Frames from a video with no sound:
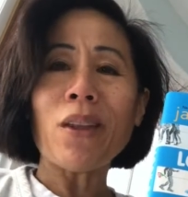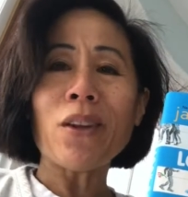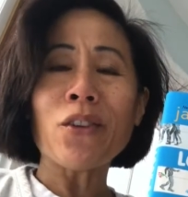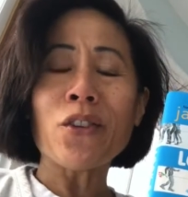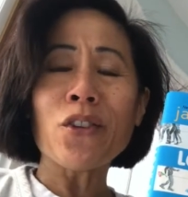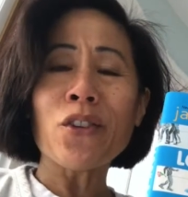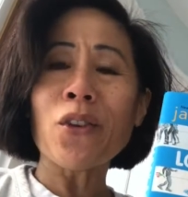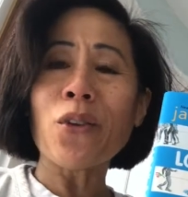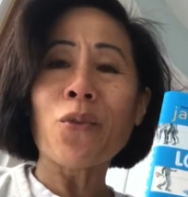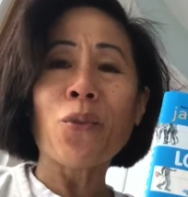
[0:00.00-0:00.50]

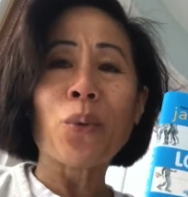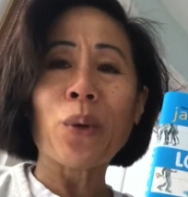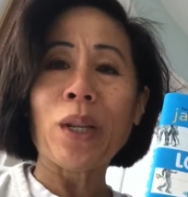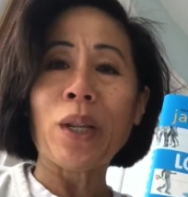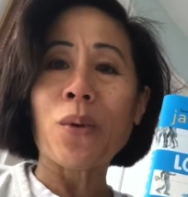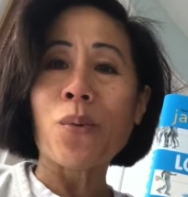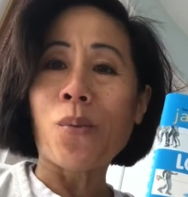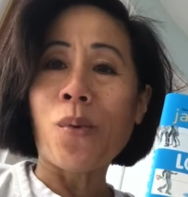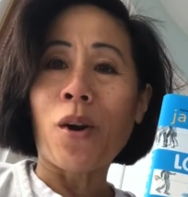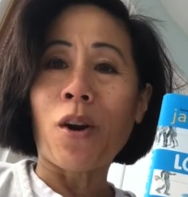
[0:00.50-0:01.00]
just a
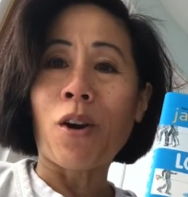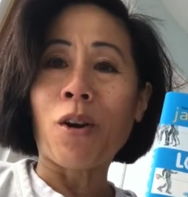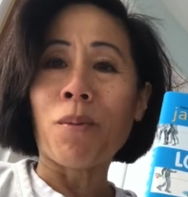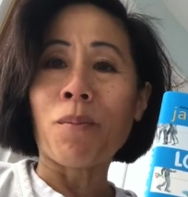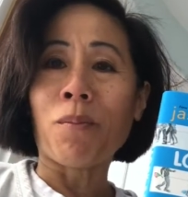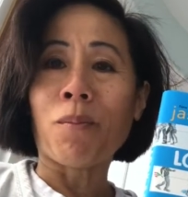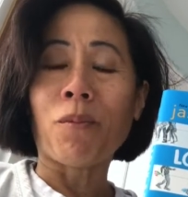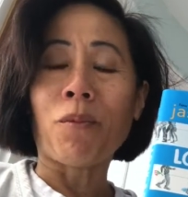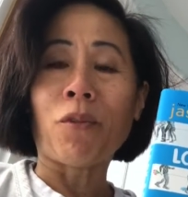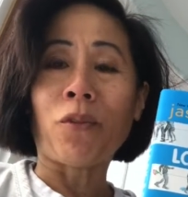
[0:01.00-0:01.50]
really
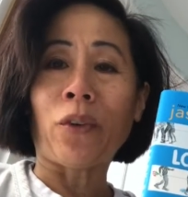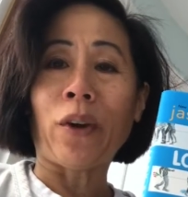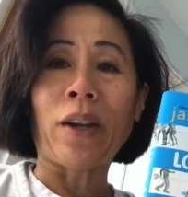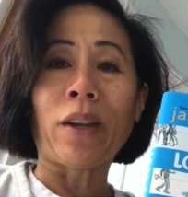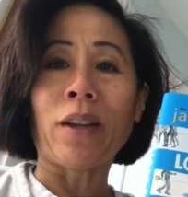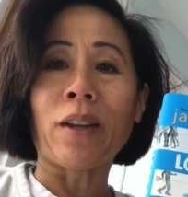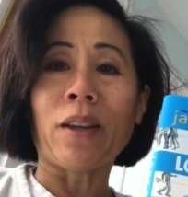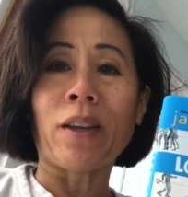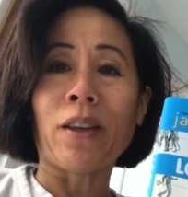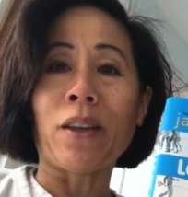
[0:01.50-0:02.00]
warm,
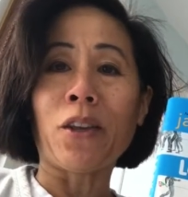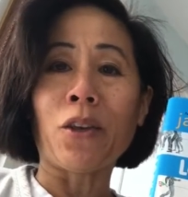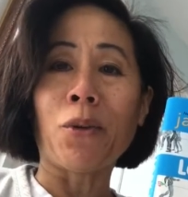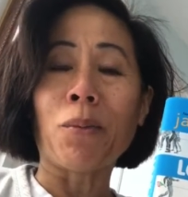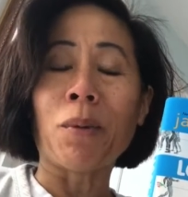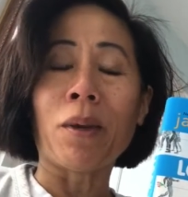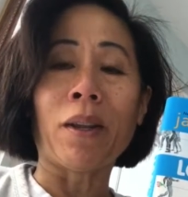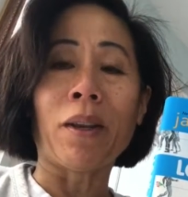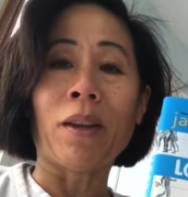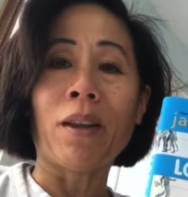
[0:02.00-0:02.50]
friendly
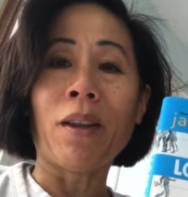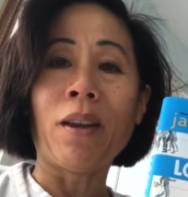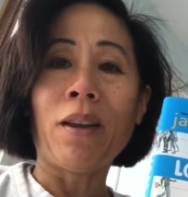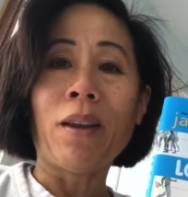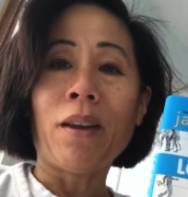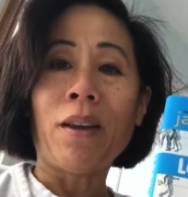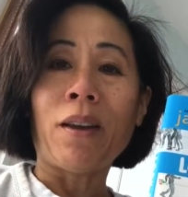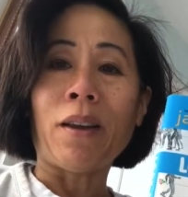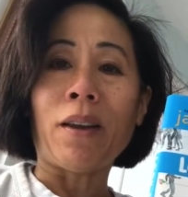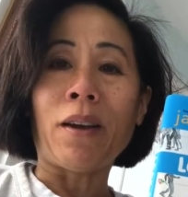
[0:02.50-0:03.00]
human.
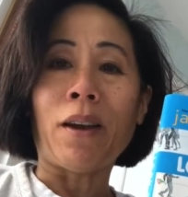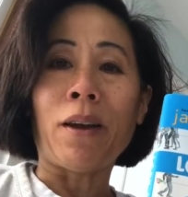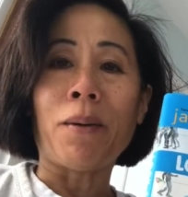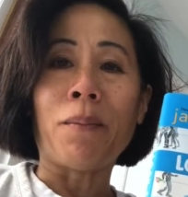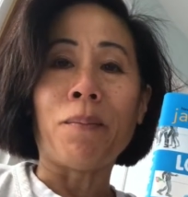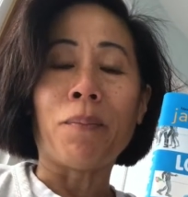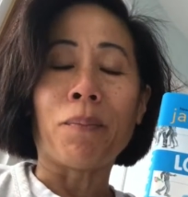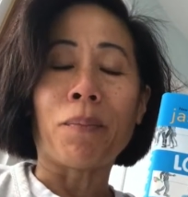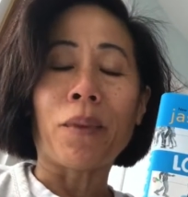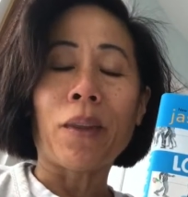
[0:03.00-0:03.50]

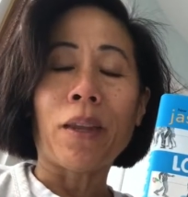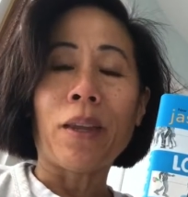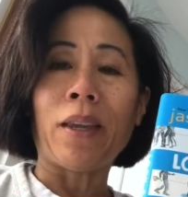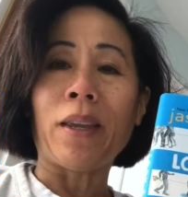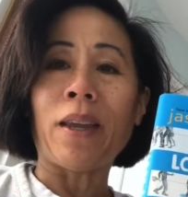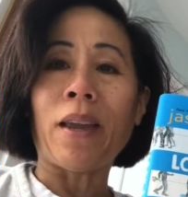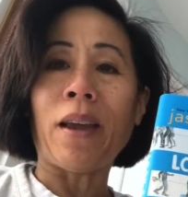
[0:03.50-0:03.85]
Um, he